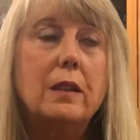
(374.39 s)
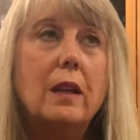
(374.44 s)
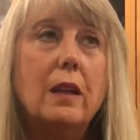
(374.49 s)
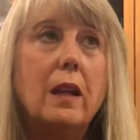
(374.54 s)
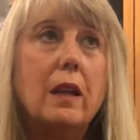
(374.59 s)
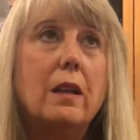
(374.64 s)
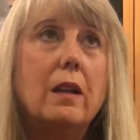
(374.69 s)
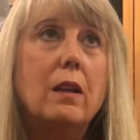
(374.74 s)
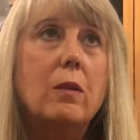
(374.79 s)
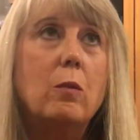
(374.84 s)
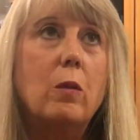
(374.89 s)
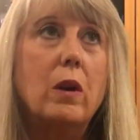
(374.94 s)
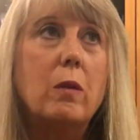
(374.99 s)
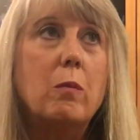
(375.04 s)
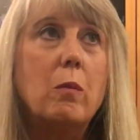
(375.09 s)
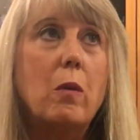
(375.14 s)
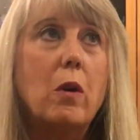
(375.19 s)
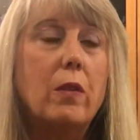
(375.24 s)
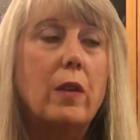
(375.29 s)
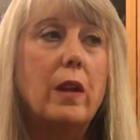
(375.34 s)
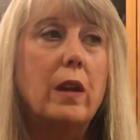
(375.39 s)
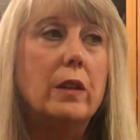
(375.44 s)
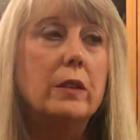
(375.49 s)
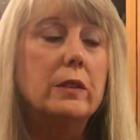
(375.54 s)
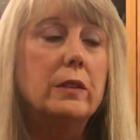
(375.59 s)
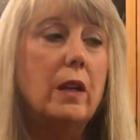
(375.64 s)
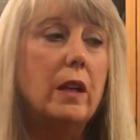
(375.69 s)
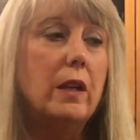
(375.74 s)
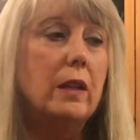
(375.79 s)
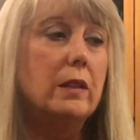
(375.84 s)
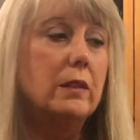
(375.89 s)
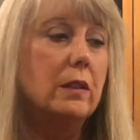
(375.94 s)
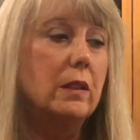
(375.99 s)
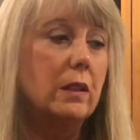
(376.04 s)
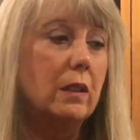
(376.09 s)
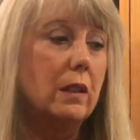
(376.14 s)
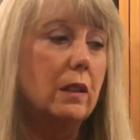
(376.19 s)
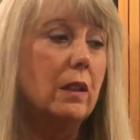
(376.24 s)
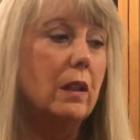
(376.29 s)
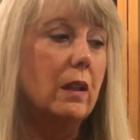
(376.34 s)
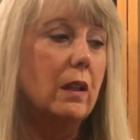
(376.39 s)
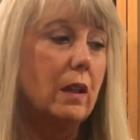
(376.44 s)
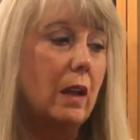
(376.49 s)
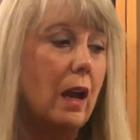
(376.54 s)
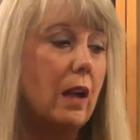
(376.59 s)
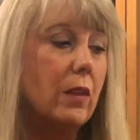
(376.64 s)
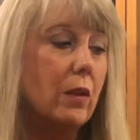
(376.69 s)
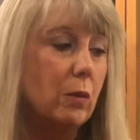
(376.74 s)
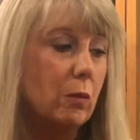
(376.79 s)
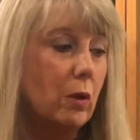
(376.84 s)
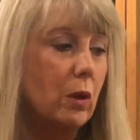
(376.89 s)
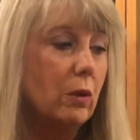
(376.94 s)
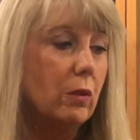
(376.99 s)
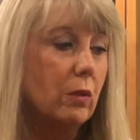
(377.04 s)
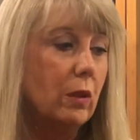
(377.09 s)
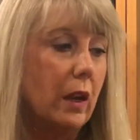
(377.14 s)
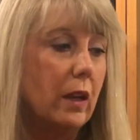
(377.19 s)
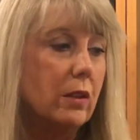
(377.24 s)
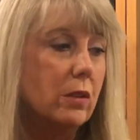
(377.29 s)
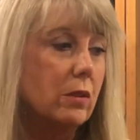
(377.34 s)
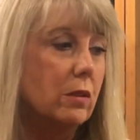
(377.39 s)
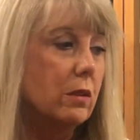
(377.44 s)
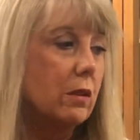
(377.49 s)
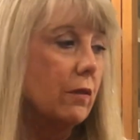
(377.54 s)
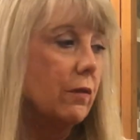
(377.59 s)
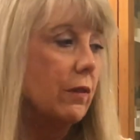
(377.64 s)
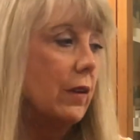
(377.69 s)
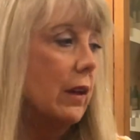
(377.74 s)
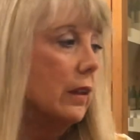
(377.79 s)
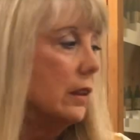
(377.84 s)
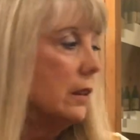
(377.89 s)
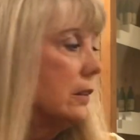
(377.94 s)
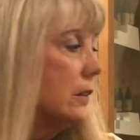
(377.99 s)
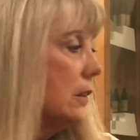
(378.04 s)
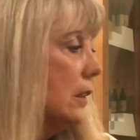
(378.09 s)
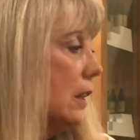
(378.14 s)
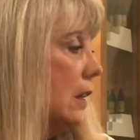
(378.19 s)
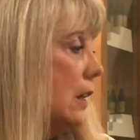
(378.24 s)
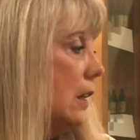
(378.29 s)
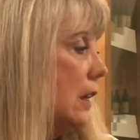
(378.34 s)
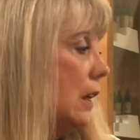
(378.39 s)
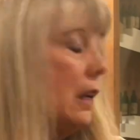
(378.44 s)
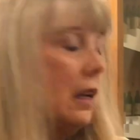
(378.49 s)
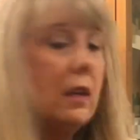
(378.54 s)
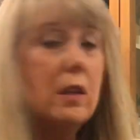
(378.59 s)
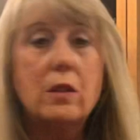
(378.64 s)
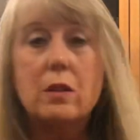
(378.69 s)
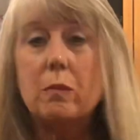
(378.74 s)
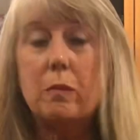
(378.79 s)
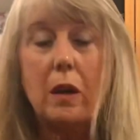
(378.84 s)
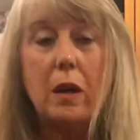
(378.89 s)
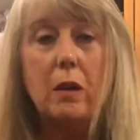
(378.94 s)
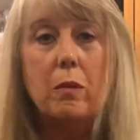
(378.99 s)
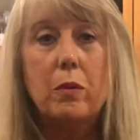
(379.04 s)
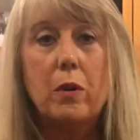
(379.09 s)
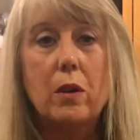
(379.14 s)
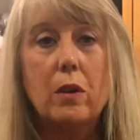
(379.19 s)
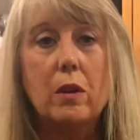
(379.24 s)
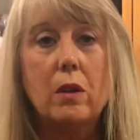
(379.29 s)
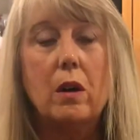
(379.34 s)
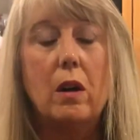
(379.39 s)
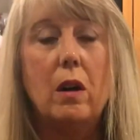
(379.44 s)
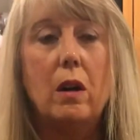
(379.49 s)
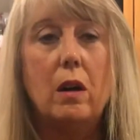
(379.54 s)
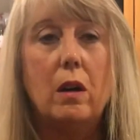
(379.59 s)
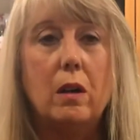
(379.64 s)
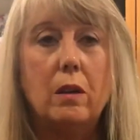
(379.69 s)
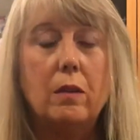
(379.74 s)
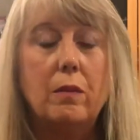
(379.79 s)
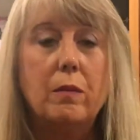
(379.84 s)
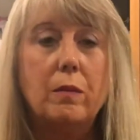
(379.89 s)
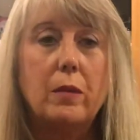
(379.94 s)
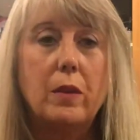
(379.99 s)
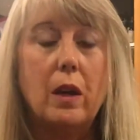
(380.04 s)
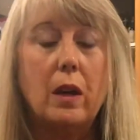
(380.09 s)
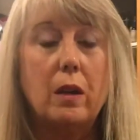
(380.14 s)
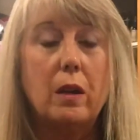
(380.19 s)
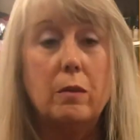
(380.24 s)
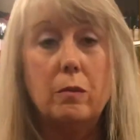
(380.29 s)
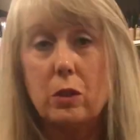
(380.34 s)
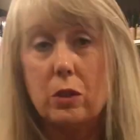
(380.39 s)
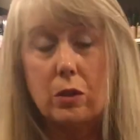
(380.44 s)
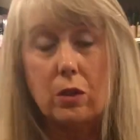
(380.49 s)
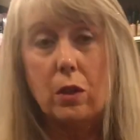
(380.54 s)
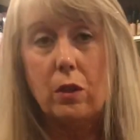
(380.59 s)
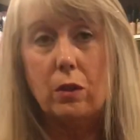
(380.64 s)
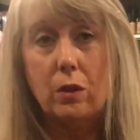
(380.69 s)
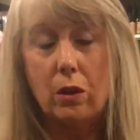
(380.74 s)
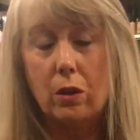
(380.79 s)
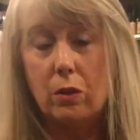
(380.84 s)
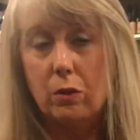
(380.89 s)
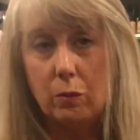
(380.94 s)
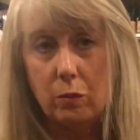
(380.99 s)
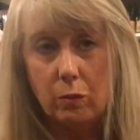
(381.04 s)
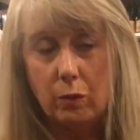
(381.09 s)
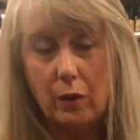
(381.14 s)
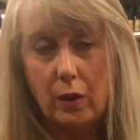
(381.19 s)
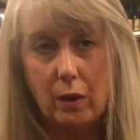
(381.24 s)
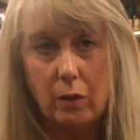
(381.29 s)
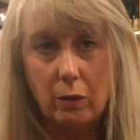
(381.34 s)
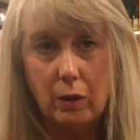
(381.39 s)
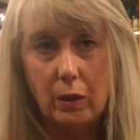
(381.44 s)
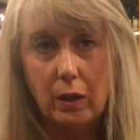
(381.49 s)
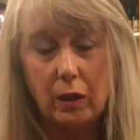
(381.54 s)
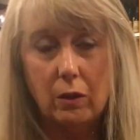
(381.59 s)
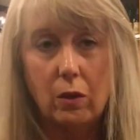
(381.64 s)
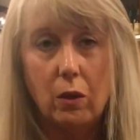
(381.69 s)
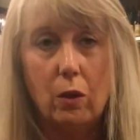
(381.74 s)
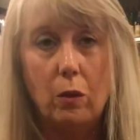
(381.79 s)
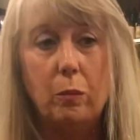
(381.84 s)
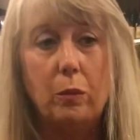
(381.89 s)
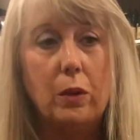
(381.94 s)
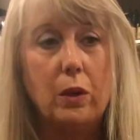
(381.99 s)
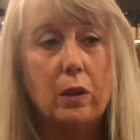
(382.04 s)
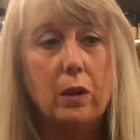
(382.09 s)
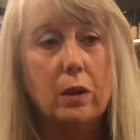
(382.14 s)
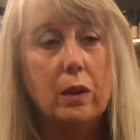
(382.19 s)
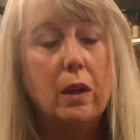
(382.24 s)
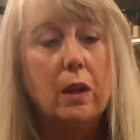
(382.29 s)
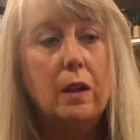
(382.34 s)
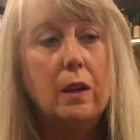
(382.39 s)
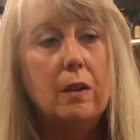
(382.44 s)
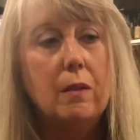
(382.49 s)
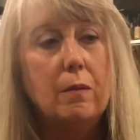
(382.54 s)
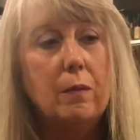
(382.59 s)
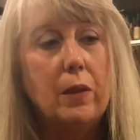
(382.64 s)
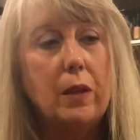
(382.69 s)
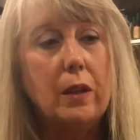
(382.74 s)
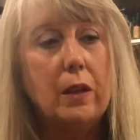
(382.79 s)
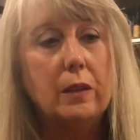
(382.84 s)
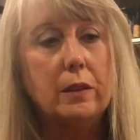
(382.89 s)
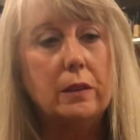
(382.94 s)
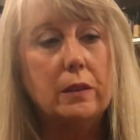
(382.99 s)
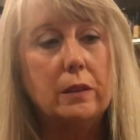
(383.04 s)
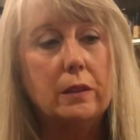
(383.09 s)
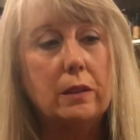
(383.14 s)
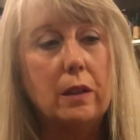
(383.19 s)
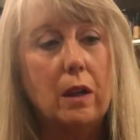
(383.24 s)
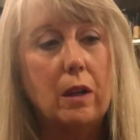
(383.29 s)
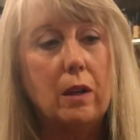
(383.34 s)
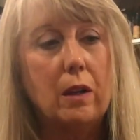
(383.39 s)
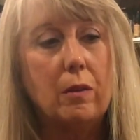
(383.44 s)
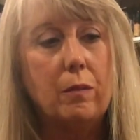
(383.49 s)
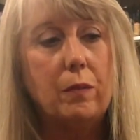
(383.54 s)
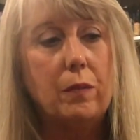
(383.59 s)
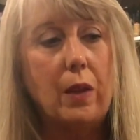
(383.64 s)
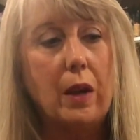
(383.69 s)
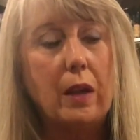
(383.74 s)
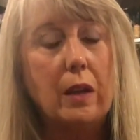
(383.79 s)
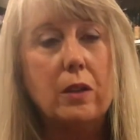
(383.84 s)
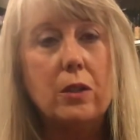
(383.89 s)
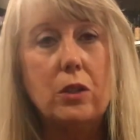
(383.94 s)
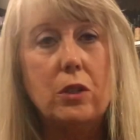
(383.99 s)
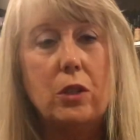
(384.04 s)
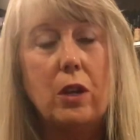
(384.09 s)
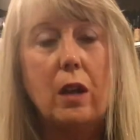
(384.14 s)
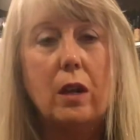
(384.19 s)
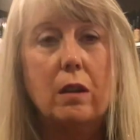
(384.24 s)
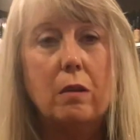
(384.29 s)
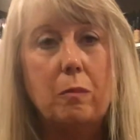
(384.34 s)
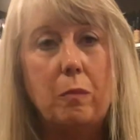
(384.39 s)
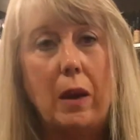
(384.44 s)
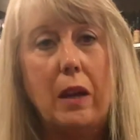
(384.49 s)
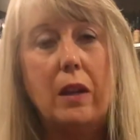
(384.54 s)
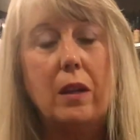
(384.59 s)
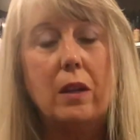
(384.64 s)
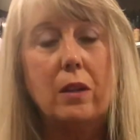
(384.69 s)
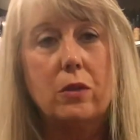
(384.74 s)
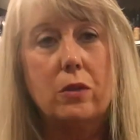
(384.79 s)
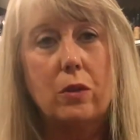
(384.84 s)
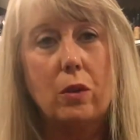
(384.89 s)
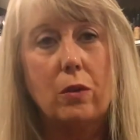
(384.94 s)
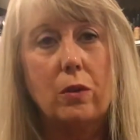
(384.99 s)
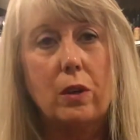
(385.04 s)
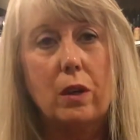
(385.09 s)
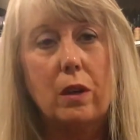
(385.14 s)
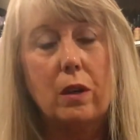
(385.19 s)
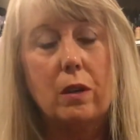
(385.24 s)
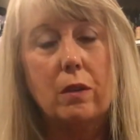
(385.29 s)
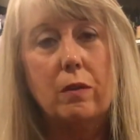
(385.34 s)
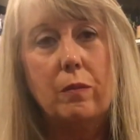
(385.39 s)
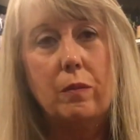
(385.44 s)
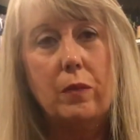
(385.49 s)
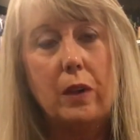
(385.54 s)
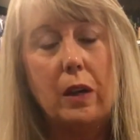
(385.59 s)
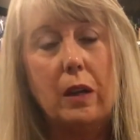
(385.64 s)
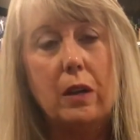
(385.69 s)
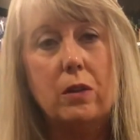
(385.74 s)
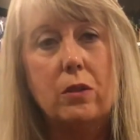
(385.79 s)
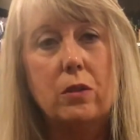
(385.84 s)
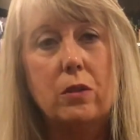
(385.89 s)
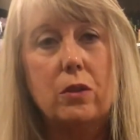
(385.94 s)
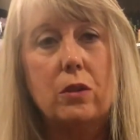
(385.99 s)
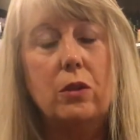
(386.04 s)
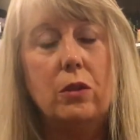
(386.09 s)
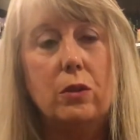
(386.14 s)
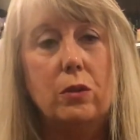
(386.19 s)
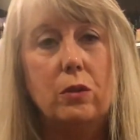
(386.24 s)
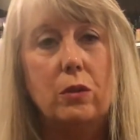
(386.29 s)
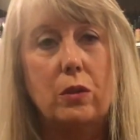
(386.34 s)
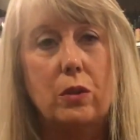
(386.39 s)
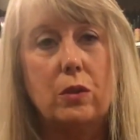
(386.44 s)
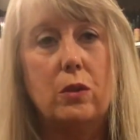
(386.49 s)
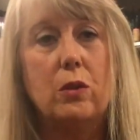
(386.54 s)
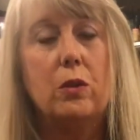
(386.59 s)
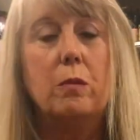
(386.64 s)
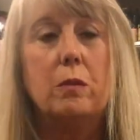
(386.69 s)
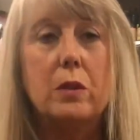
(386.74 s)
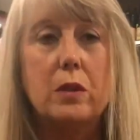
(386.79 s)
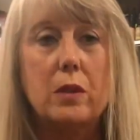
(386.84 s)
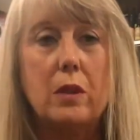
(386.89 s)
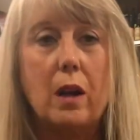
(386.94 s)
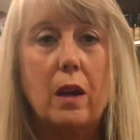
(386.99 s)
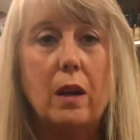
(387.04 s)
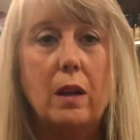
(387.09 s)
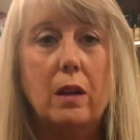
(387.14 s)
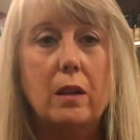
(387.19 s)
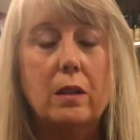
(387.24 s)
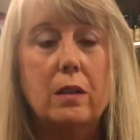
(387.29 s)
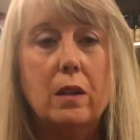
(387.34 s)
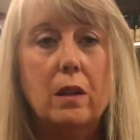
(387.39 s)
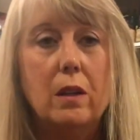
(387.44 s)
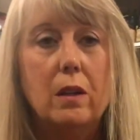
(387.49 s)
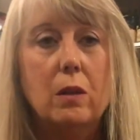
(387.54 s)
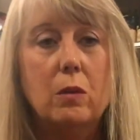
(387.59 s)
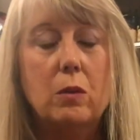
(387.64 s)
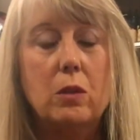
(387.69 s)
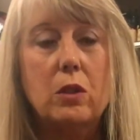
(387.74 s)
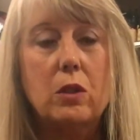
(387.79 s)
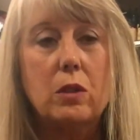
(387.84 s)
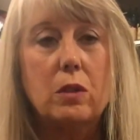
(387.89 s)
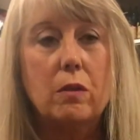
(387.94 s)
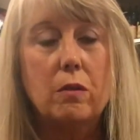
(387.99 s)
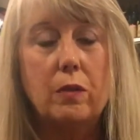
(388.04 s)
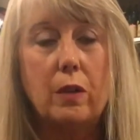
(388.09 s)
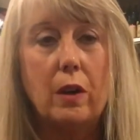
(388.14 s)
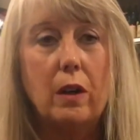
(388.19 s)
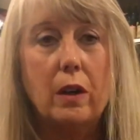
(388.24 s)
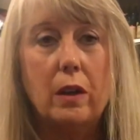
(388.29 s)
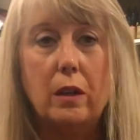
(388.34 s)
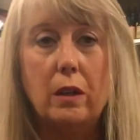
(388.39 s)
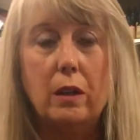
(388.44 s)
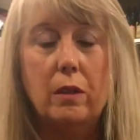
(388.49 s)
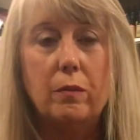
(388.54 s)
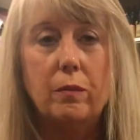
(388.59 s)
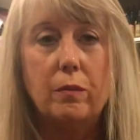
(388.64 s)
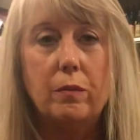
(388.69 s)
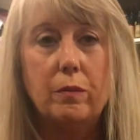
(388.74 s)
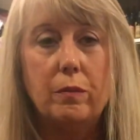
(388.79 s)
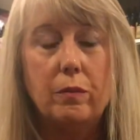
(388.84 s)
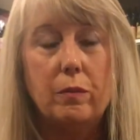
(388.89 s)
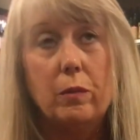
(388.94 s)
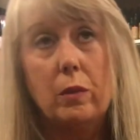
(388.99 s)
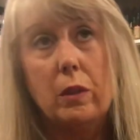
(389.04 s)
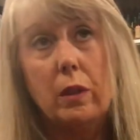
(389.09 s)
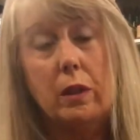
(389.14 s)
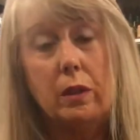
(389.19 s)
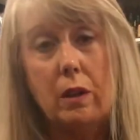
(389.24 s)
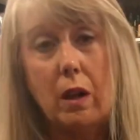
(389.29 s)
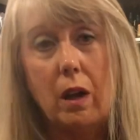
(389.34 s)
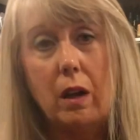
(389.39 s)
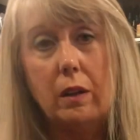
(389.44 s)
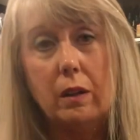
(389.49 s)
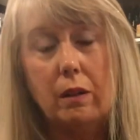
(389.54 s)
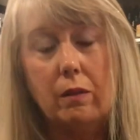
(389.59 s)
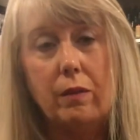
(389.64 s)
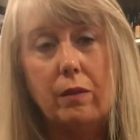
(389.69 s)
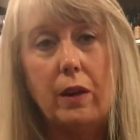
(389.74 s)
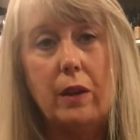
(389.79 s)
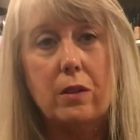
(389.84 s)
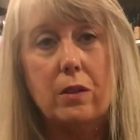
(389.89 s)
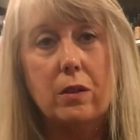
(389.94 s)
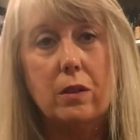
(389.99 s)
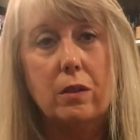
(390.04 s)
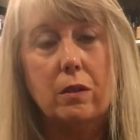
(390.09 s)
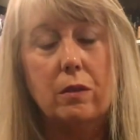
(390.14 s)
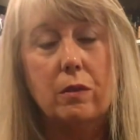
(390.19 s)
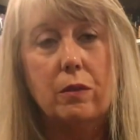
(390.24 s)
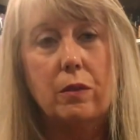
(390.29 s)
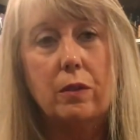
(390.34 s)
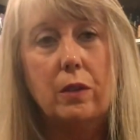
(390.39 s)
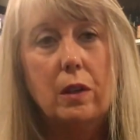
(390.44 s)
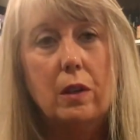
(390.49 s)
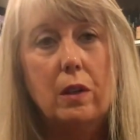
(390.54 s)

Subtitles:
And one more thing I'll say is that the guy that wrote Cancer is a Fungus, his main protocol, just so you know, without reading the whole book, is they inject baking soda into the tumor site, which is a very really non-invasive